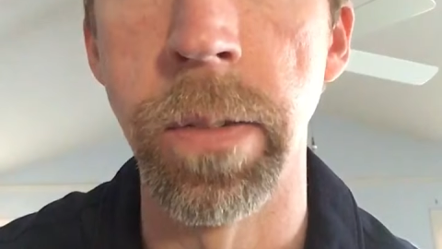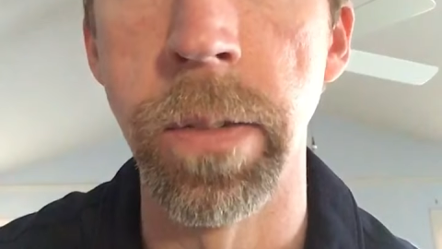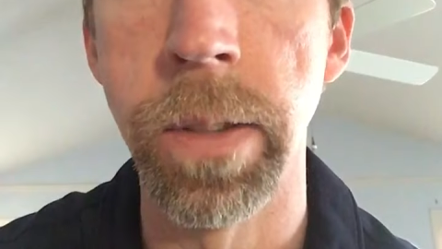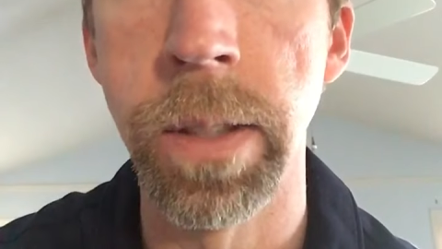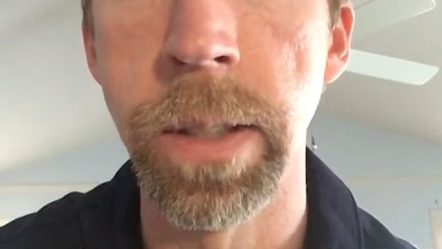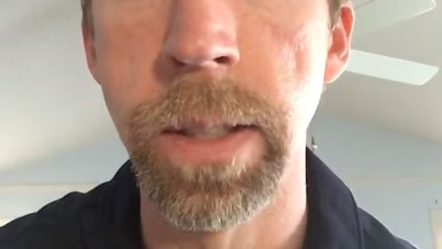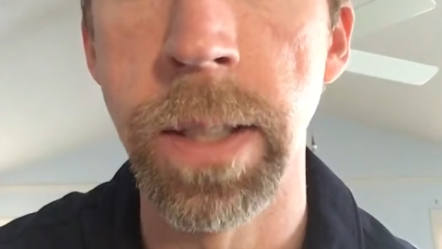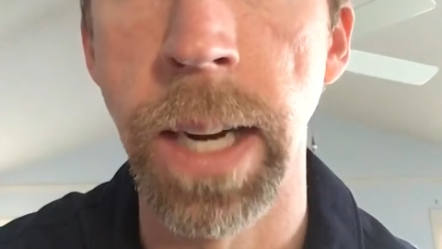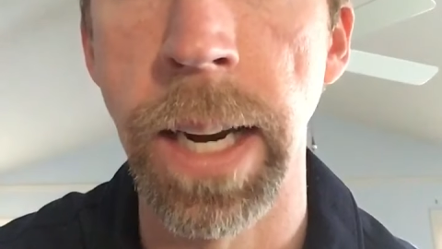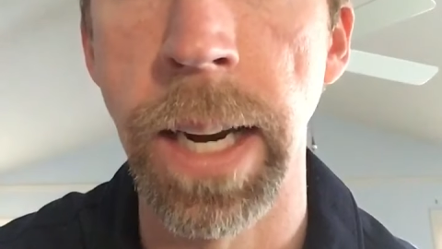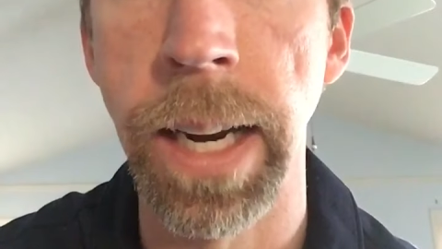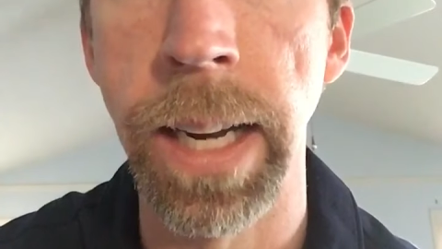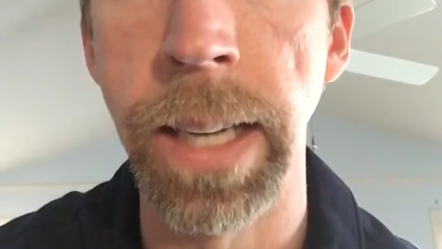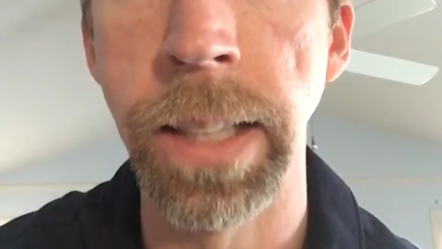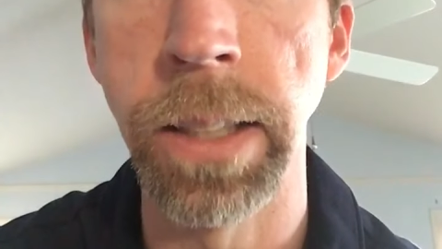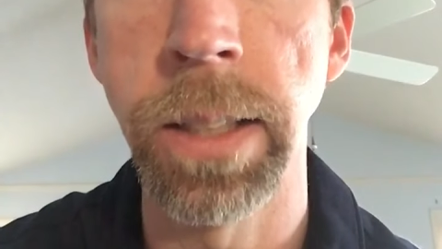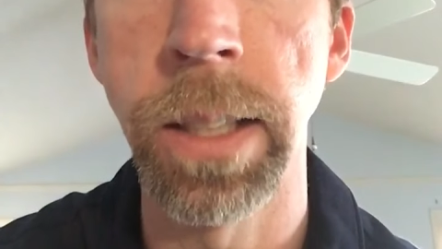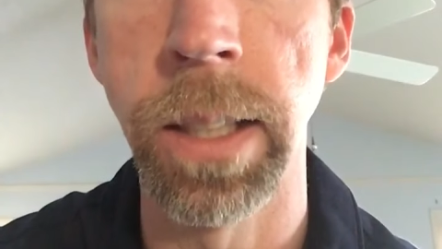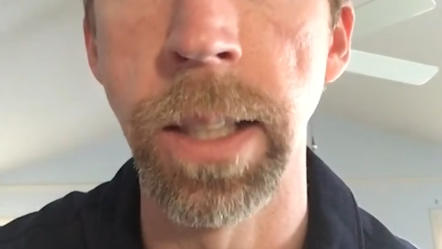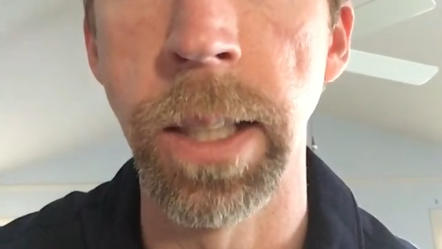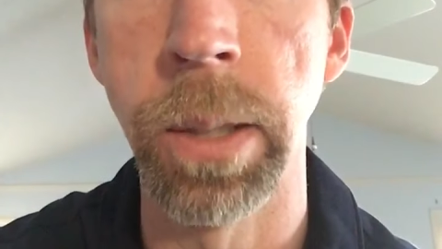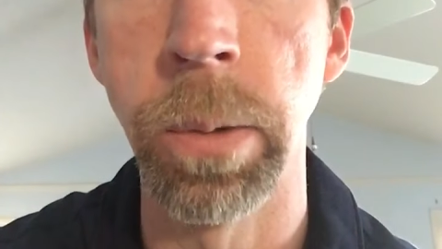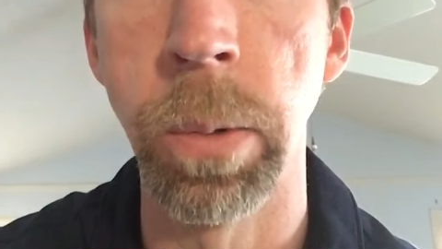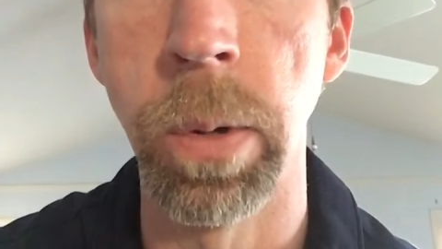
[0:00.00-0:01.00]

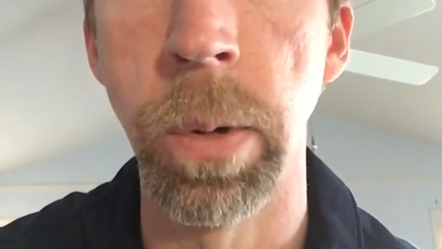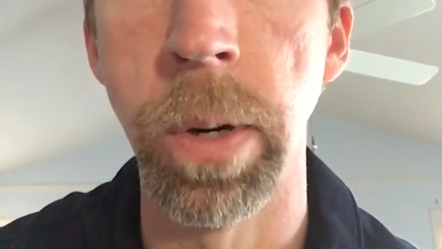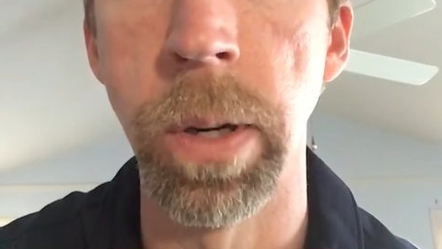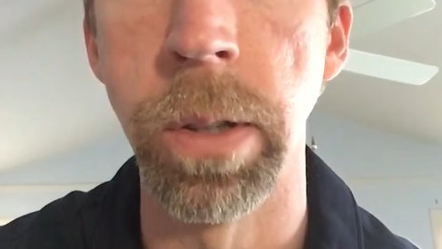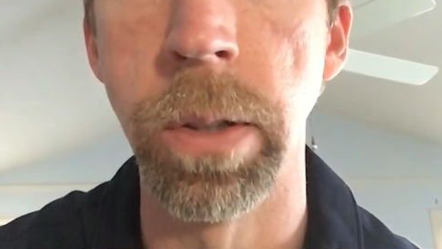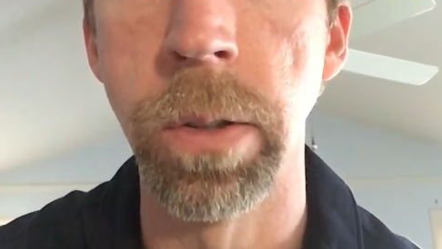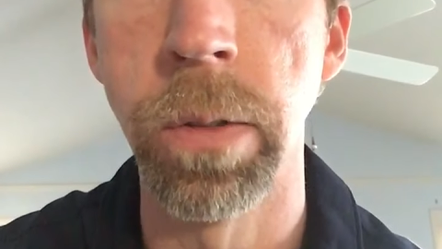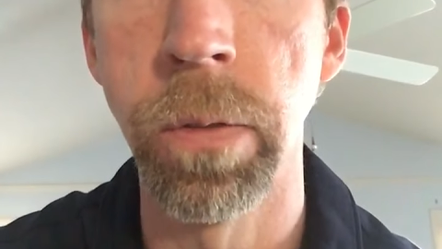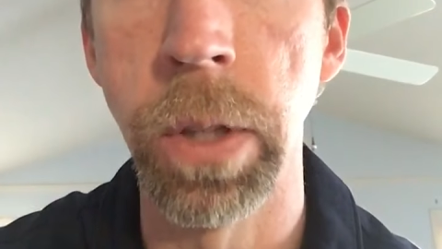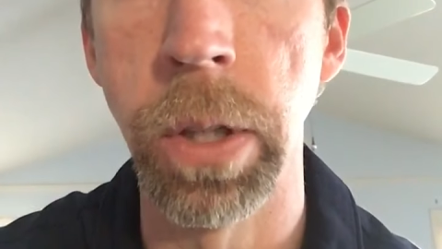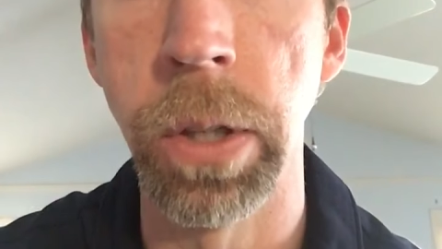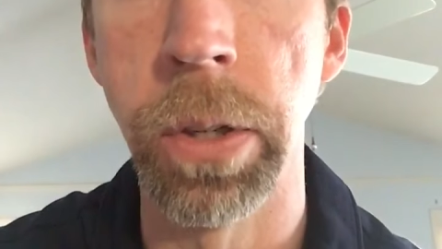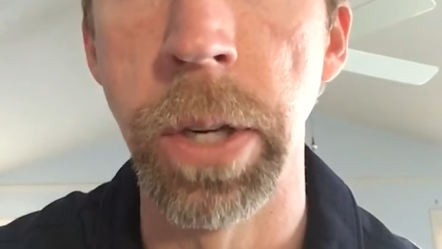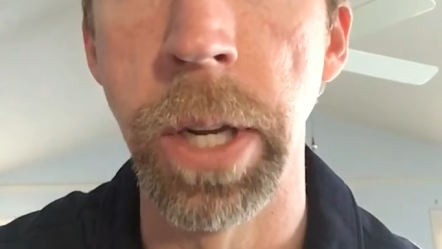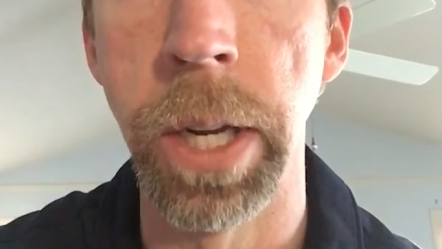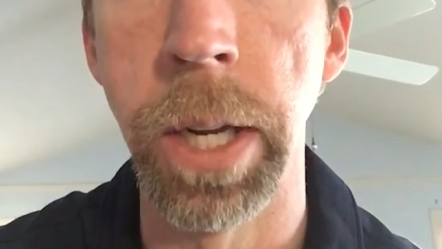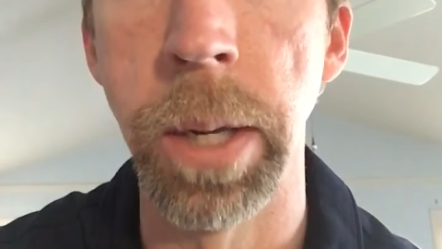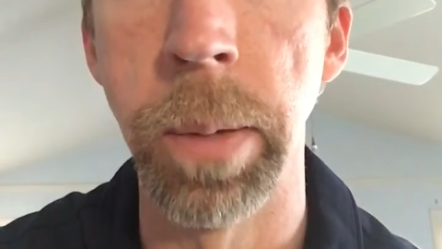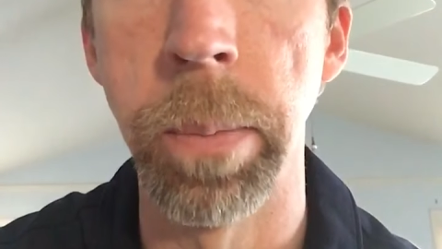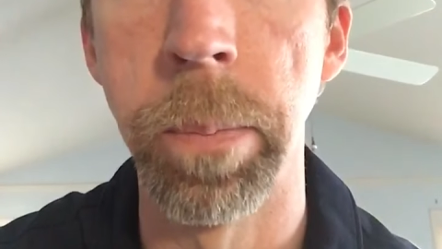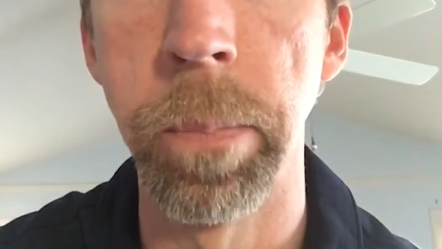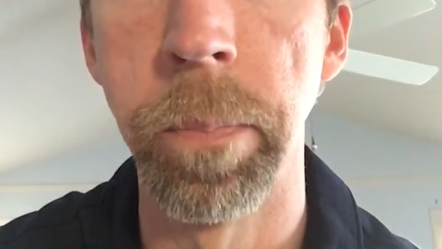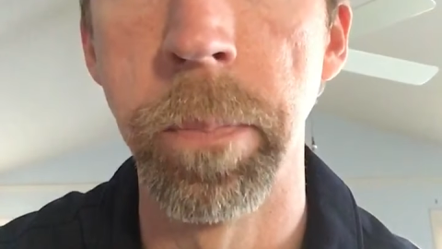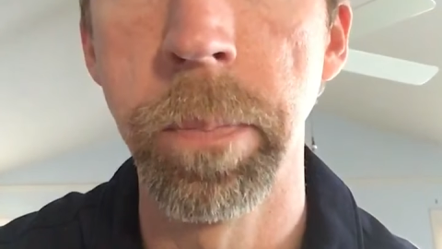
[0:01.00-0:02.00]
diastole where it's filled up
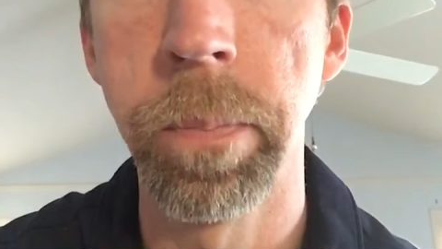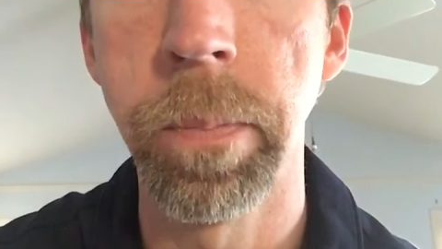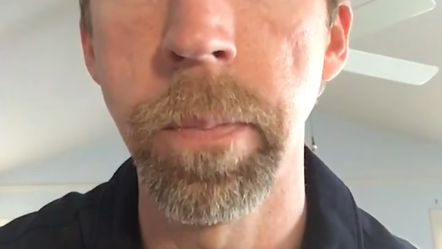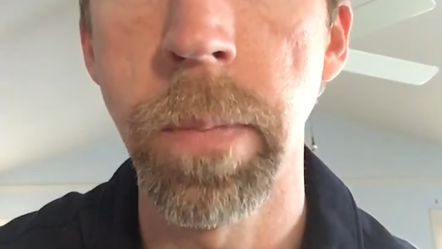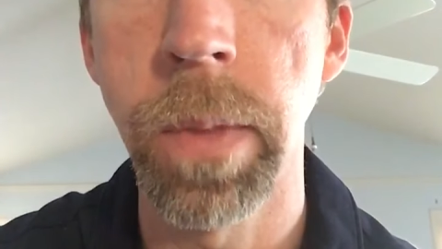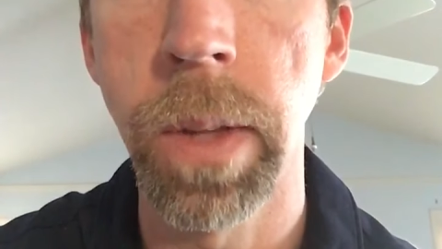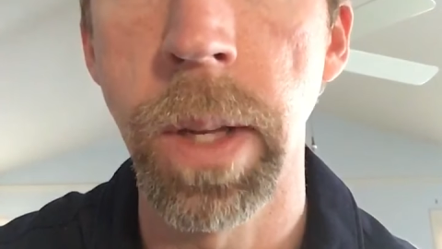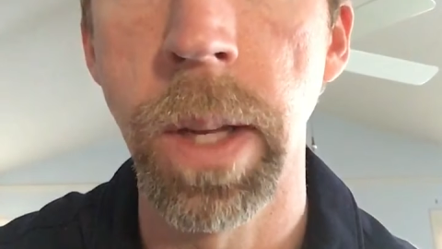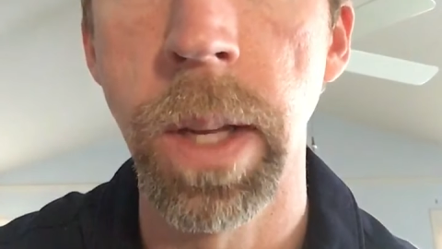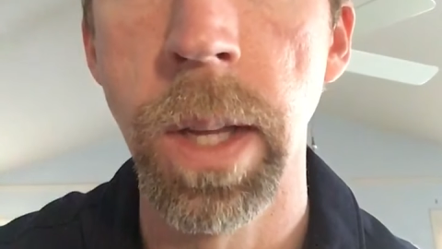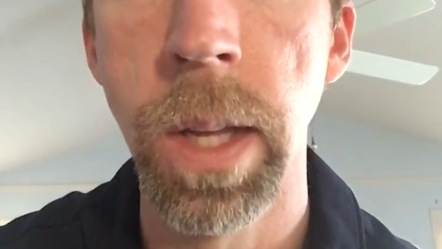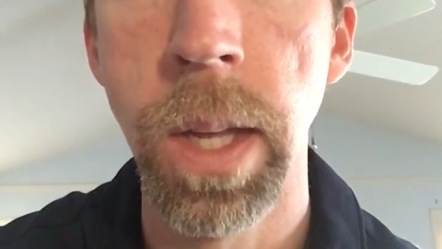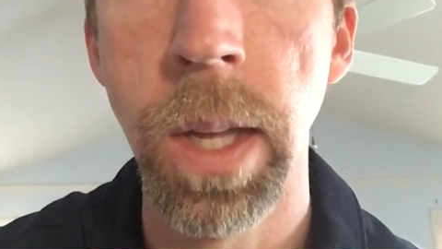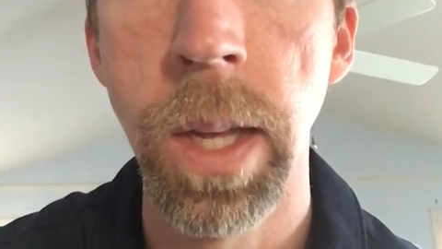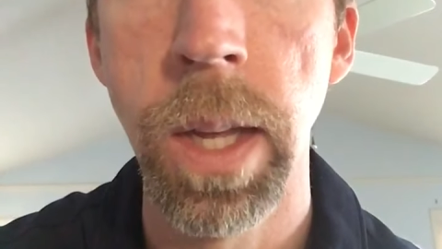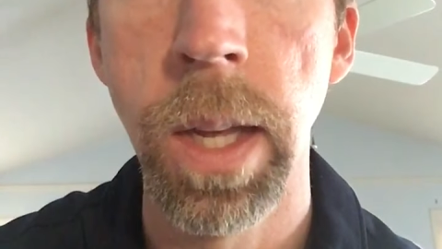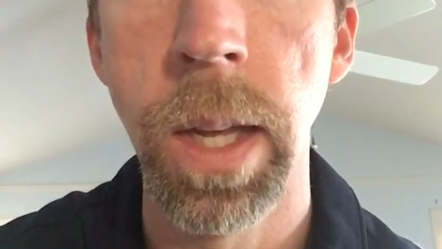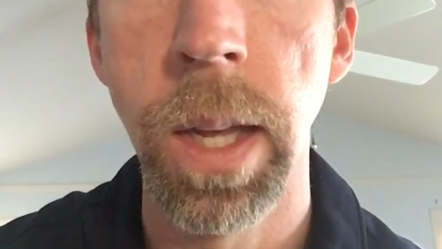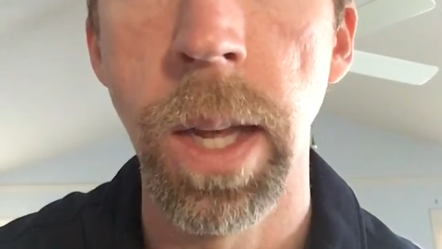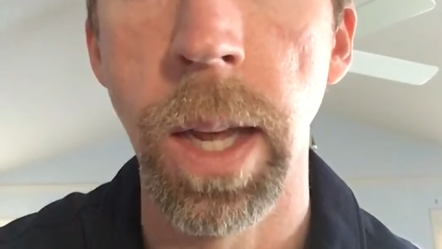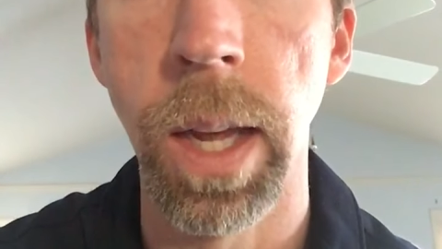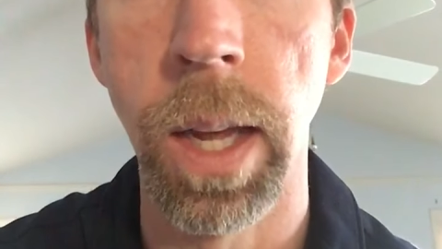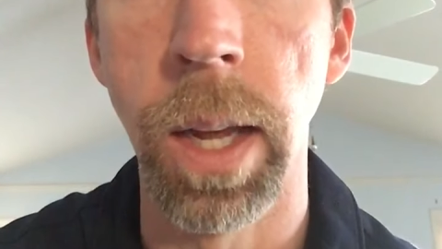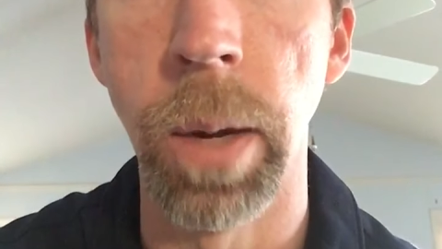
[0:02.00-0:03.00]

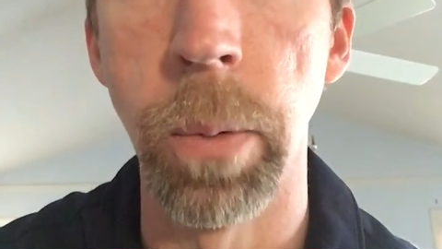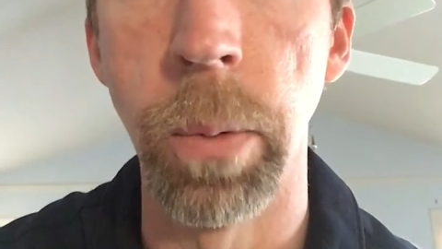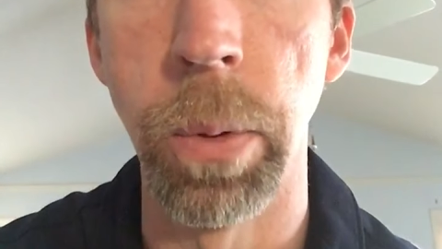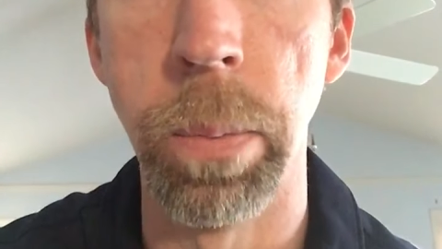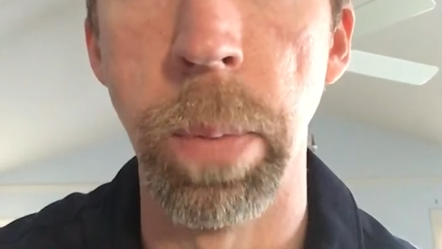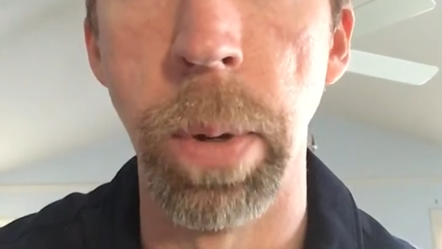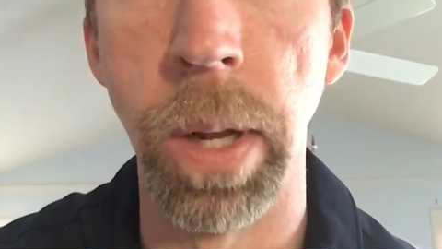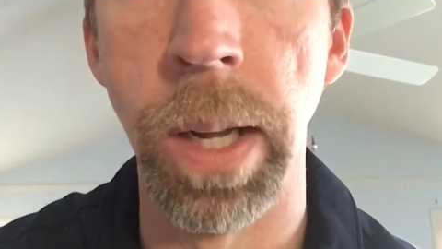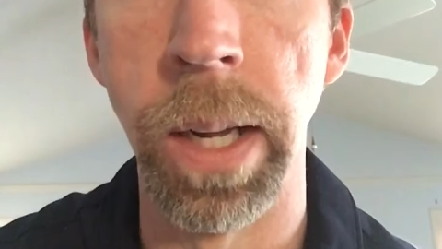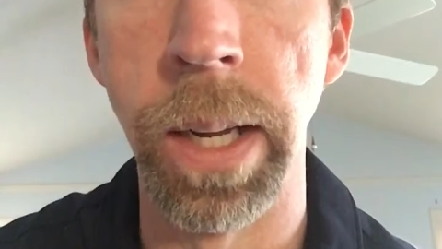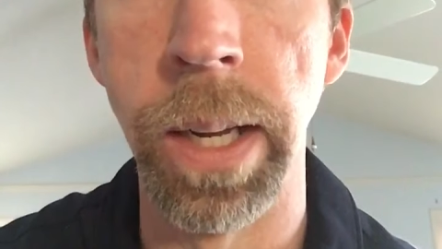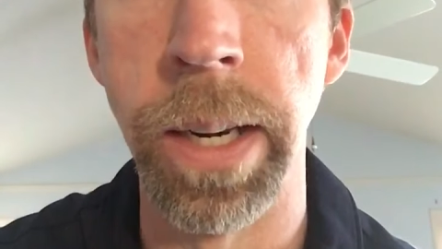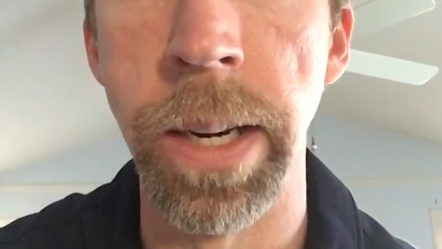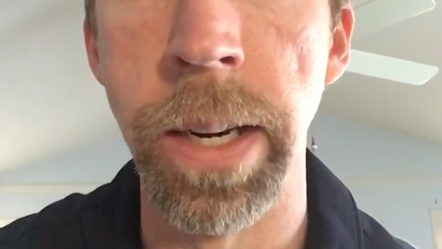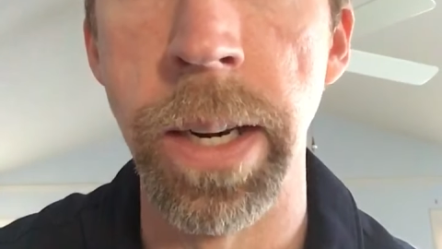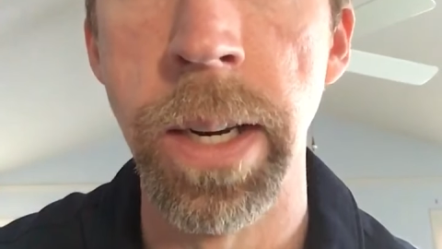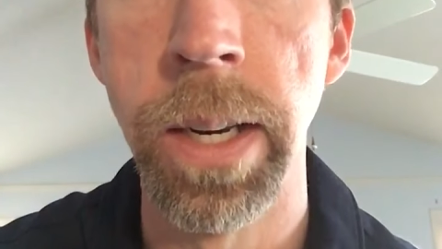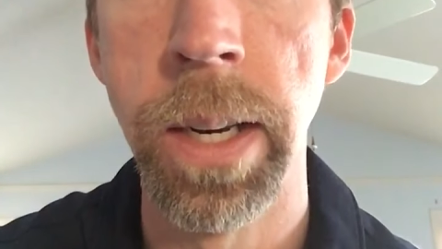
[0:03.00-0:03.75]
with blood,